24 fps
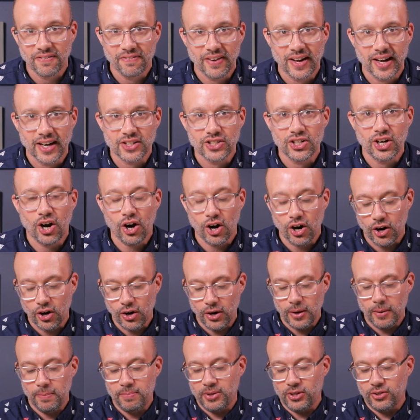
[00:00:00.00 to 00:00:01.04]
affect
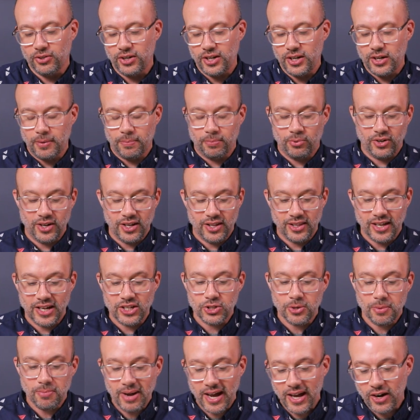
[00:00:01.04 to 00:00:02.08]
our ability to breathe.
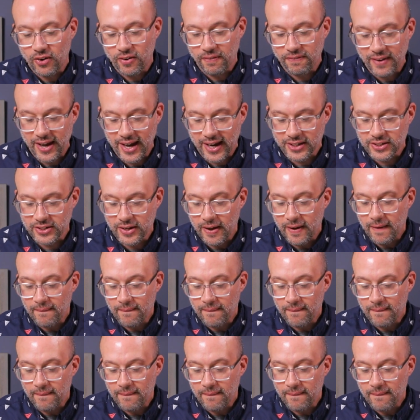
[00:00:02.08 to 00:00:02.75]
As a matter of fact,